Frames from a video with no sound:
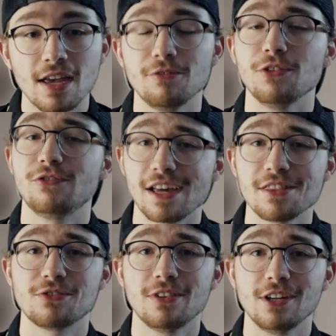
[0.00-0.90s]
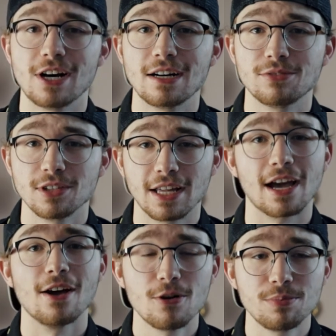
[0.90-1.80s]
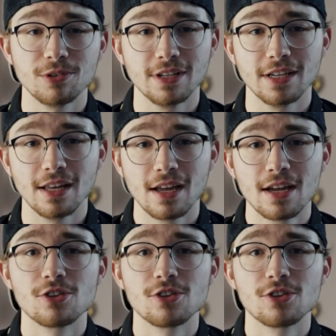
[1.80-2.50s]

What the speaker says: If you found this video helpful like I hope you did,